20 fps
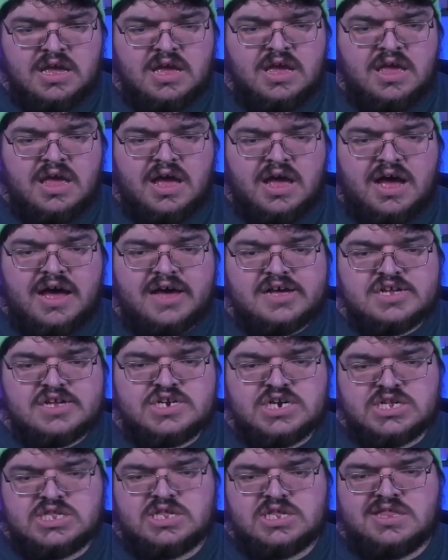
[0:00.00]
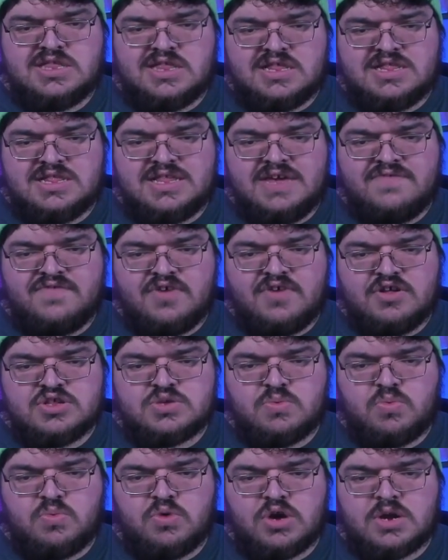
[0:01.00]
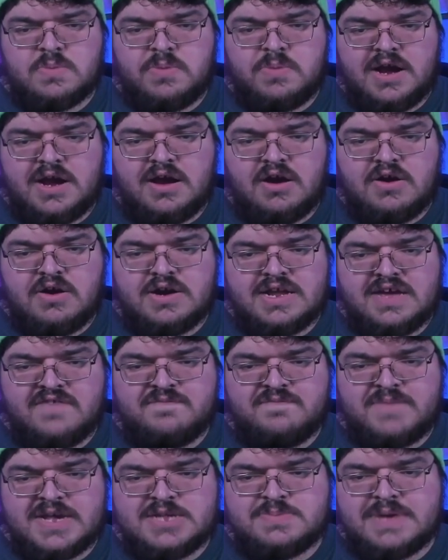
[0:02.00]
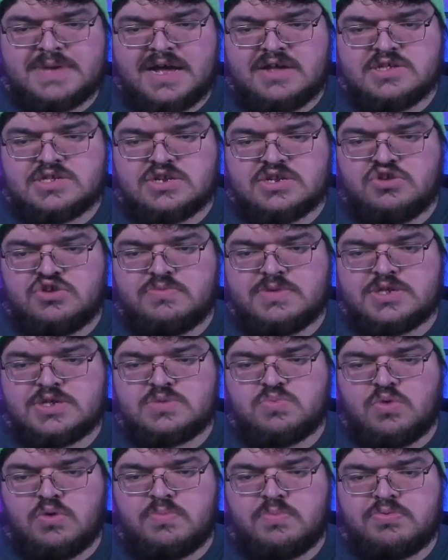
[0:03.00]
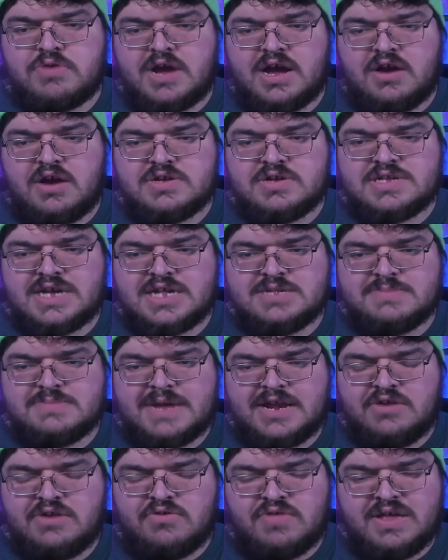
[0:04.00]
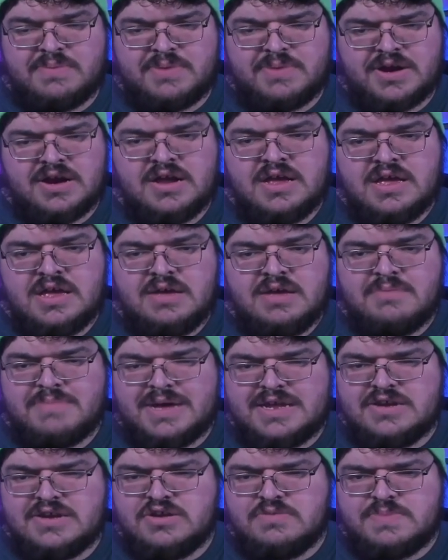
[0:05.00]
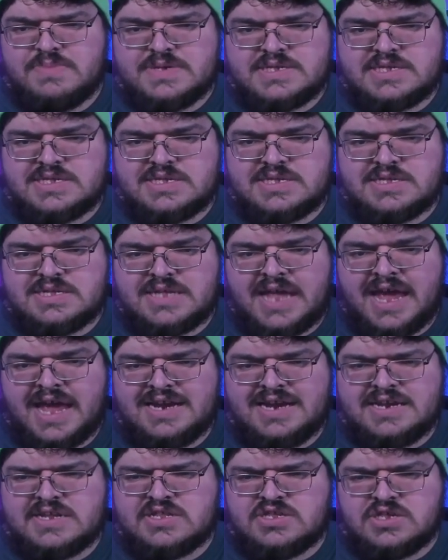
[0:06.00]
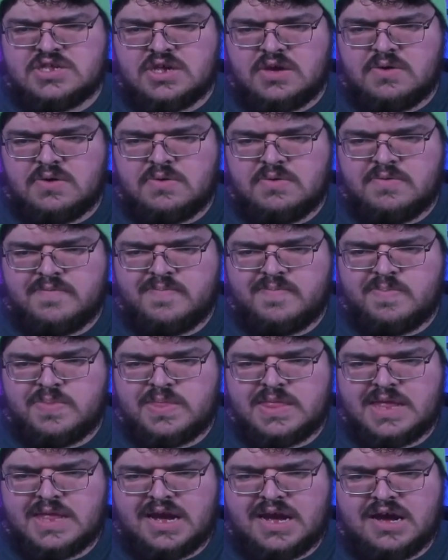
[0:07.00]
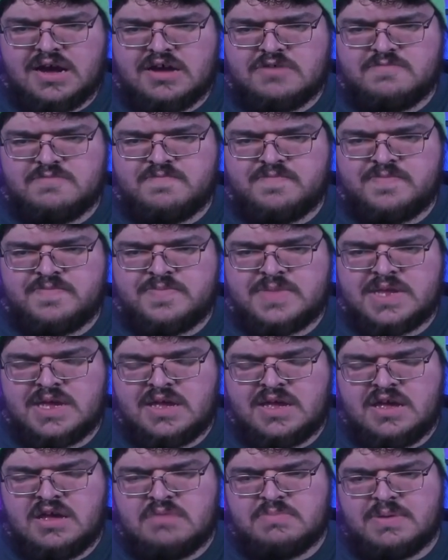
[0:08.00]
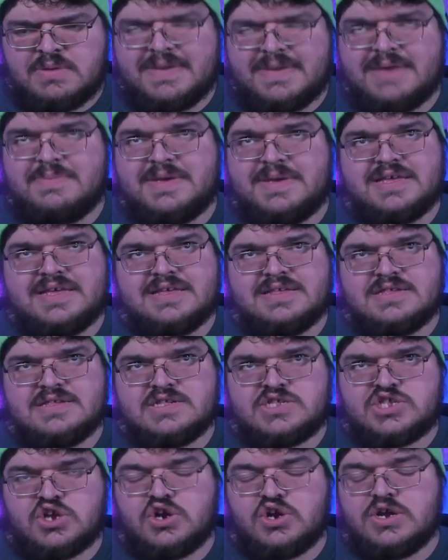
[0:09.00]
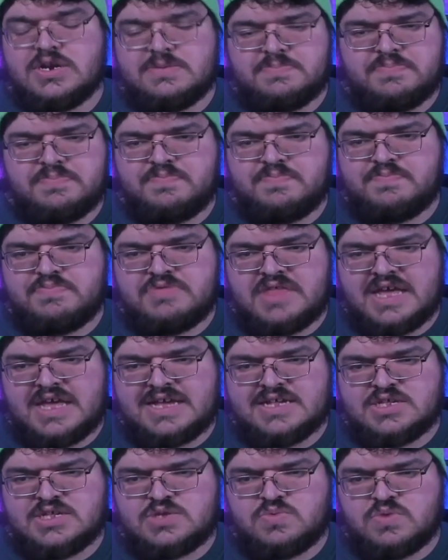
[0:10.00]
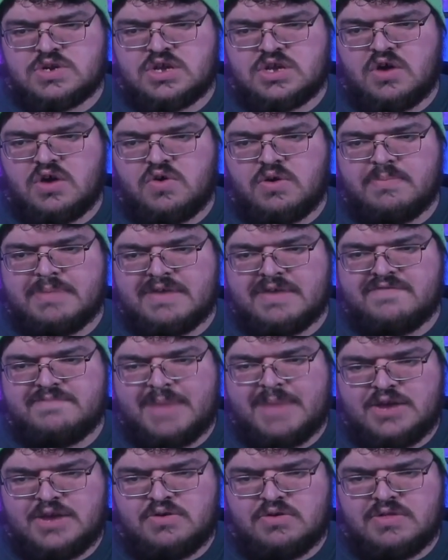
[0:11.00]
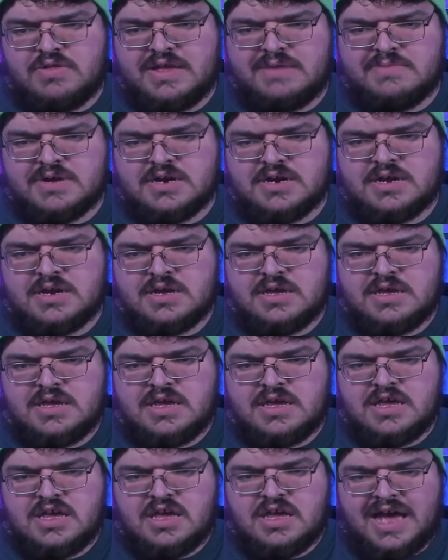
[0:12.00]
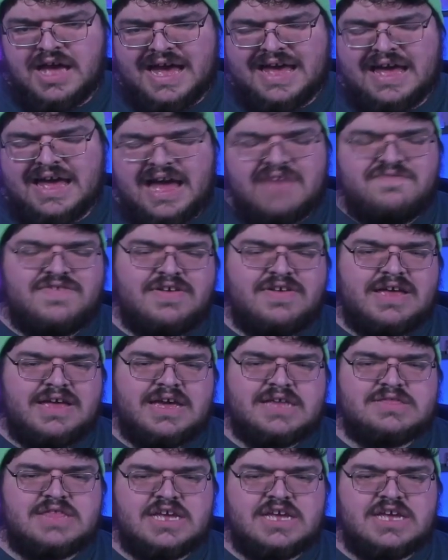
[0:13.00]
Adjusted the default work priority of base pals. Anubis will prioritize manual labor. My Anubis tended to, but maybe certain things would go above manual labor. I feel like they